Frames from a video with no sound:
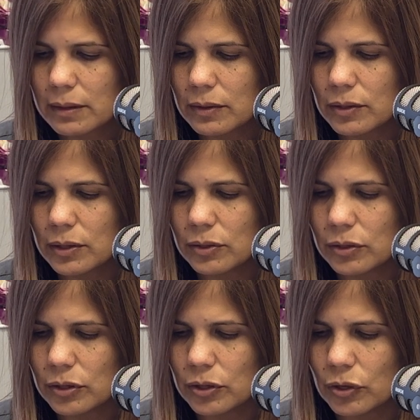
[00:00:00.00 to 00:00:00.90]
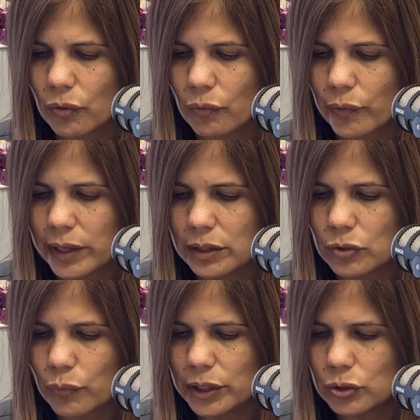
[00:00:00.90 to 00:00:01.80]

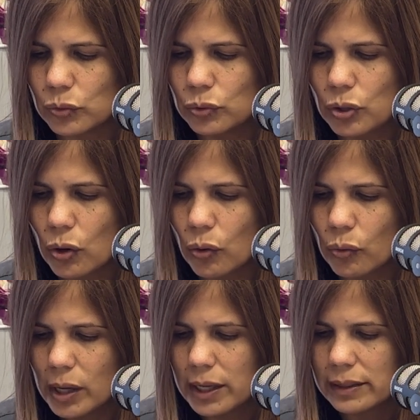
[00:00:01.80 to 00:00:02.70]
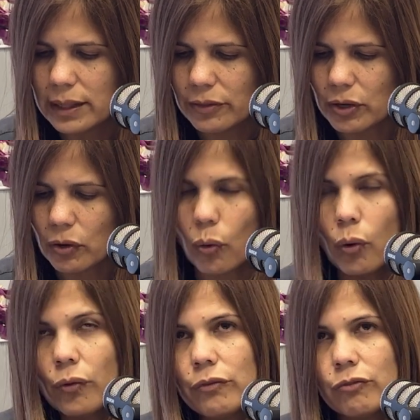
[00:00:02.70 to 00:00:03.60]
we do know that there are
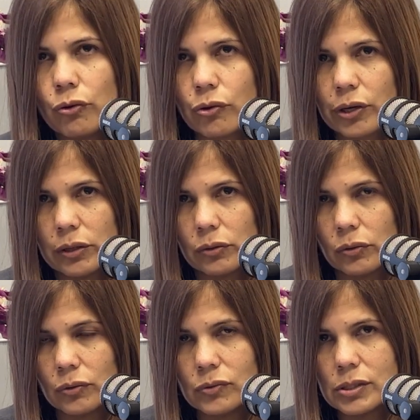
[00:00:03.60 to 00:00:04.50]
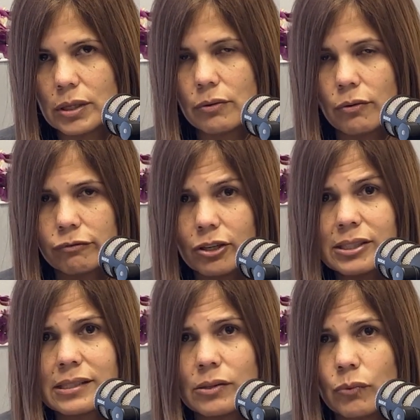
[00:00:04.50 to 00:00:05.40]
other fluoroquinolones.
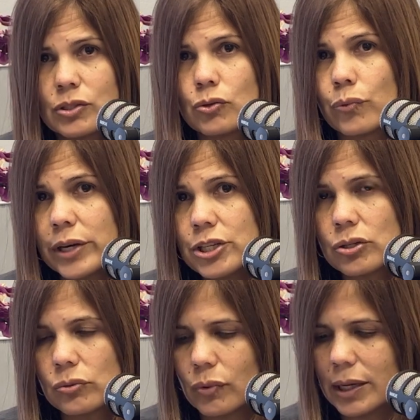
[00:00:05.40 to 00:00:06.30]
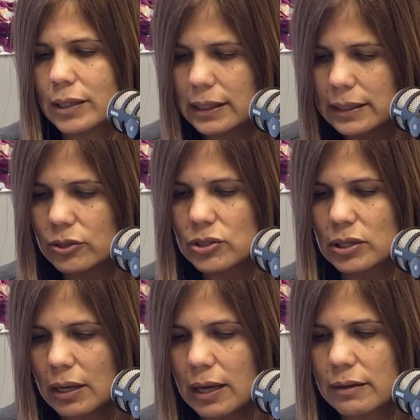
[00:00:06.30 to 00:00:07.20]
Enrofloxacin was the original one, and there's a
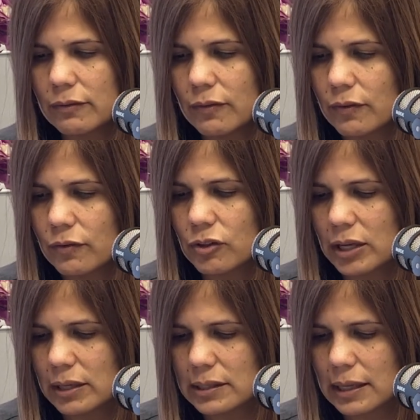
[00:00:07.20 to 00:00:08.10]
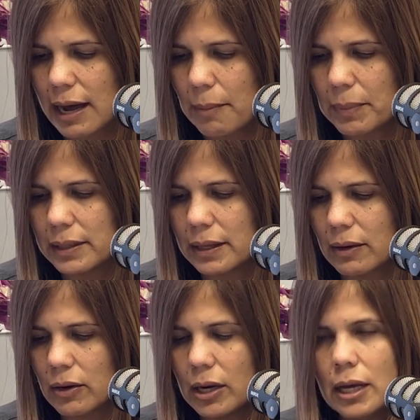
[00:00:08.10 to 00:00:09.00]
lot of things that happen
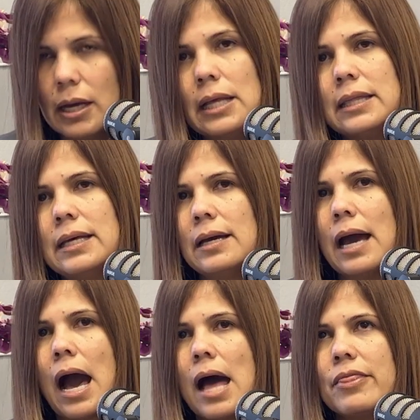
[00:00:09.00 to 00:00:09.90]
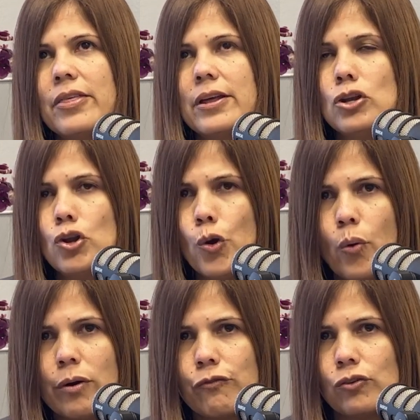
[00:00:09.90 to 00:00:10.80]
there. The
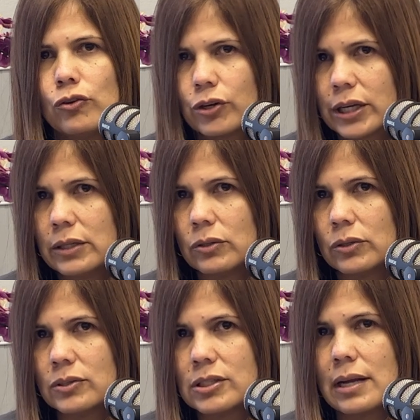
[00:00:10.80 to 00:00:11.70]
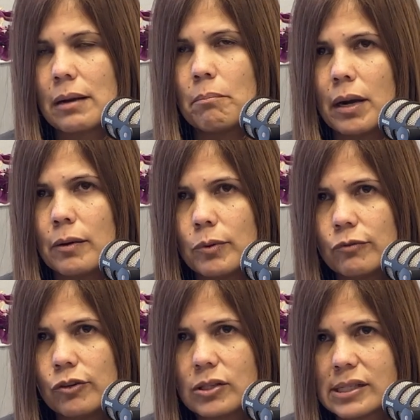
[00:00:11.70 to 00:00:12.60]
newer fluoroquinolones like
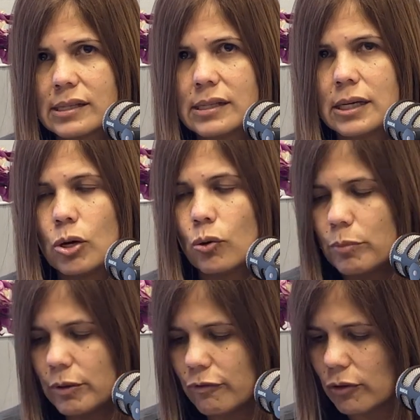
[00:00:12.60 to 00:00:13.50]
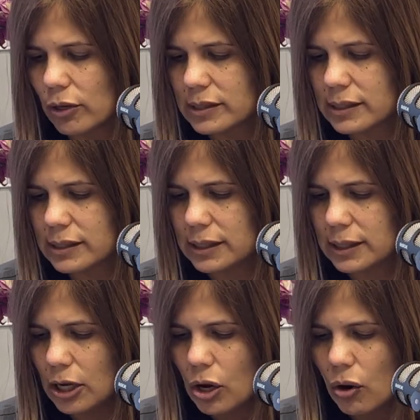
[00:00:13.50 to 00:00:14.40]
marbofloxacin, orbofloxacin,
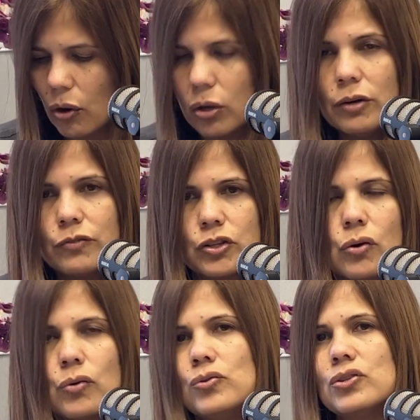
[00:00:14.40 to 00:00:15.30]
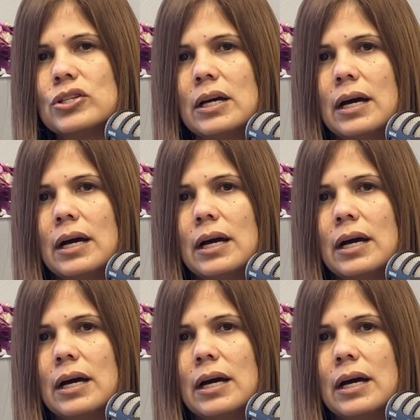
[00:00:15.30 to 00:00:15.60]
all of those